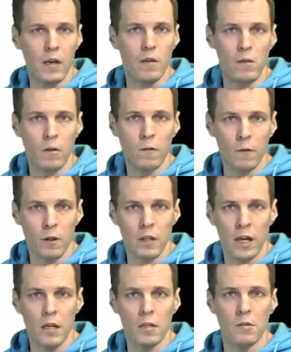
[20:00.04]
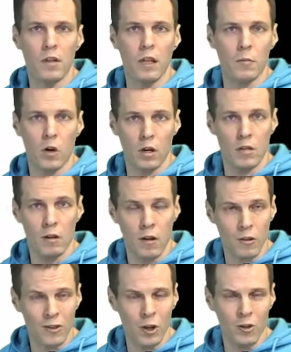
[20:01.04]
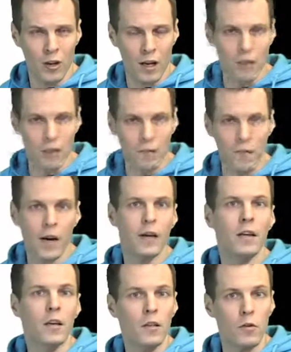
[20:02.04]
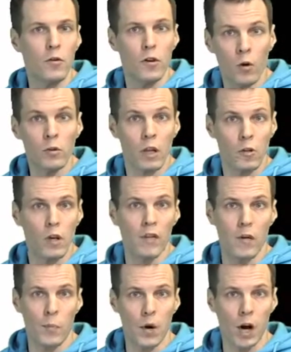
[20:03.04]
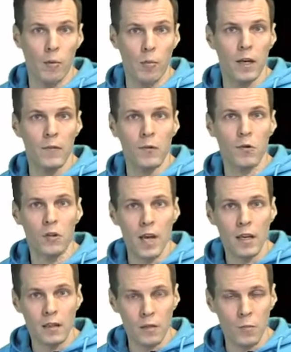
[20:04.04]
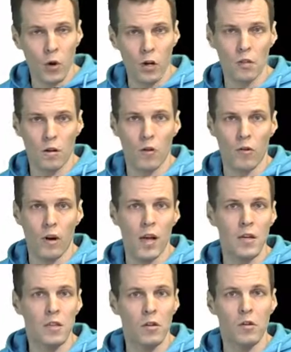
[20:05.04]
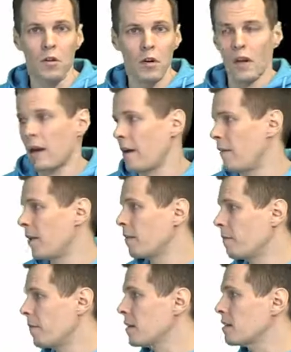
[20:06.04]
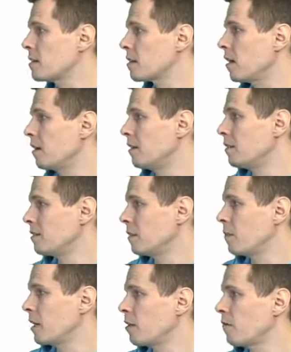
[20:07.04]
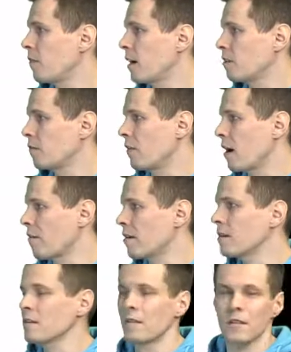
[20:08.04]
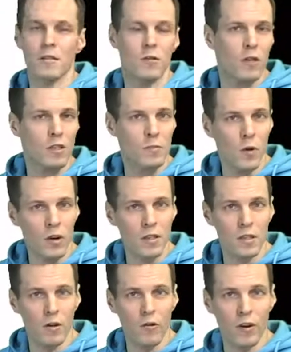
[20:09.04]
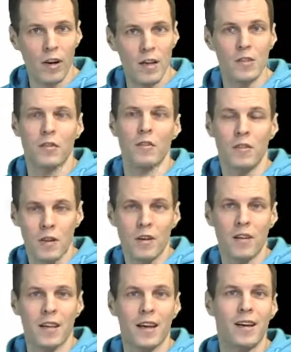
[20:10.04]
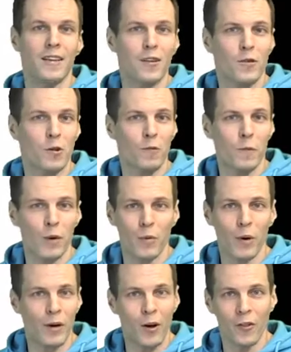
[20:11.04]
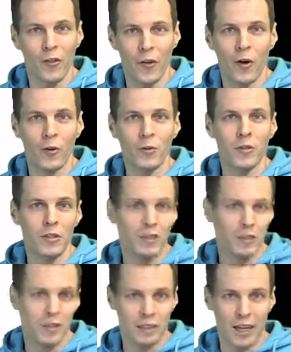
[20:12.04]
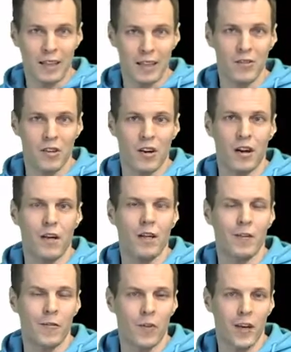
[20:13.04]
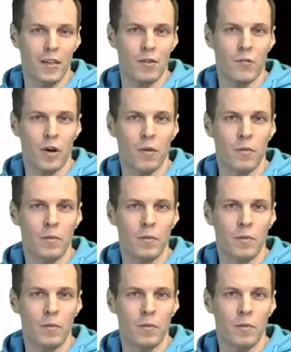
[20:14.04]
software tells you that the model is not identified, you know that you have a problem. If you take a smallest correlation and then fix the method factor variance to the smallest correlation, then your software will not know that there's an identification problem.